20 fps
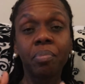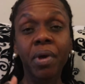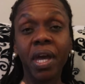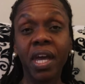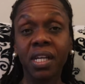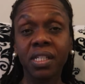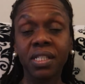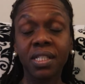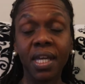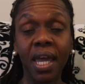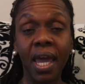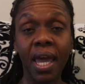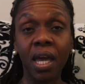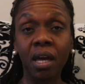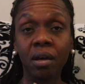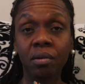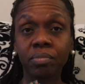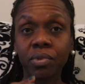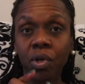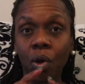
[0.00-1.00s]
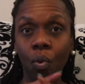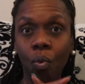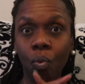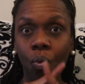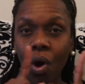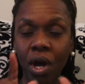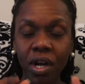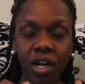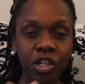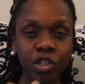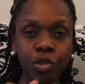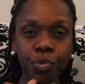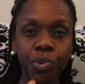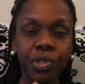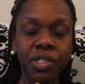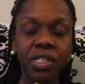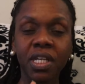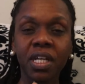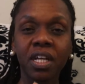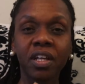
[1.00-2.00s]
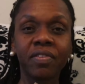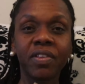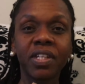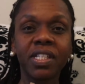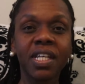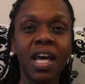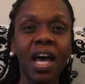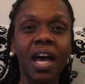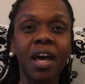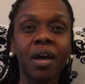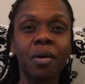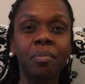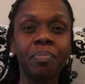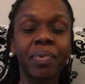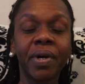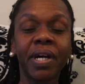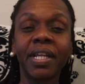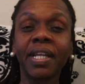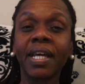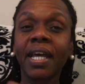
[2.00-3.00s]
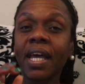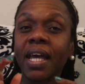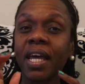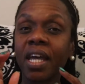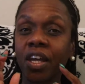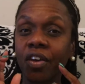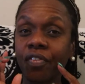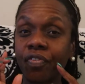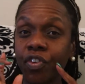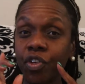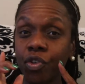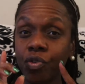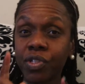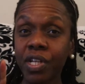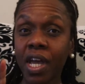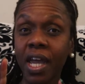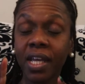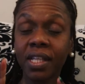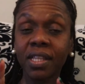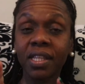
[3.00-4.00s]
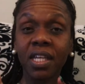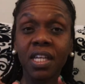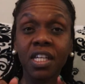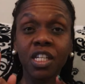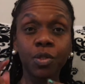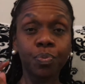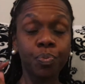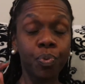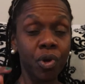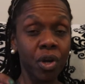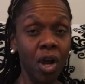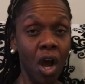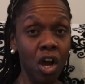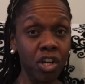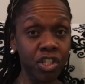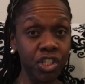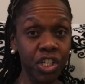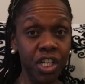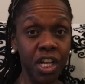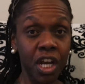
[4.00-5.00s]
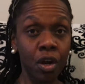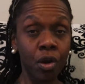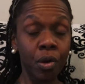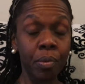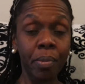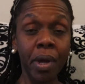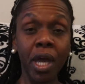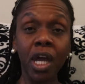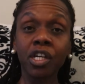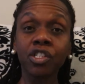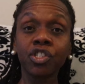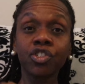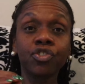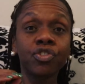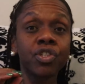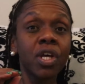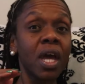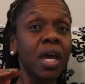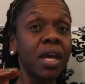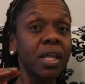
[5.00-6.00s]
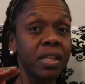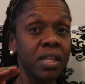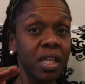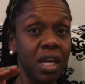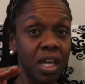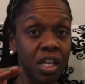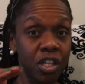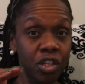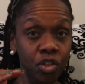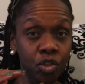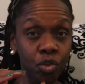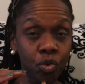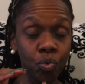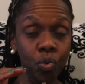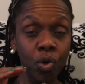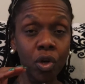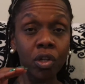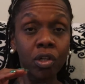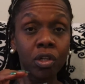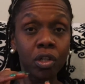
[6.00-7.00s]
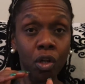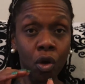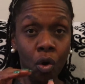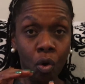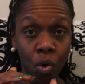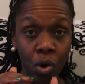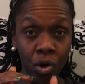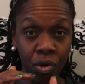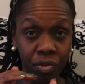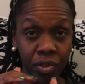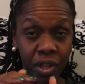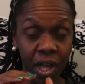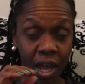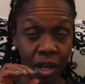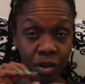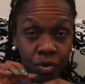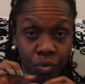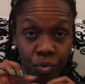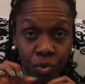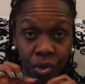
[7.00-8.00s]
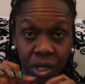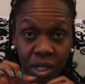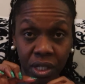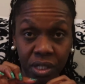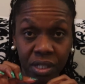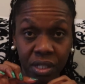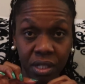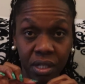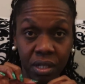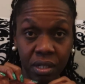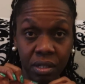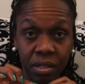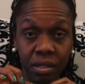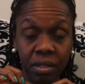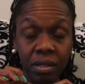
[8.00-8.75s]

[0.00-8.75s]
being scammed 100% of the time, but if you take these precautionary measures, then you will lower that risk.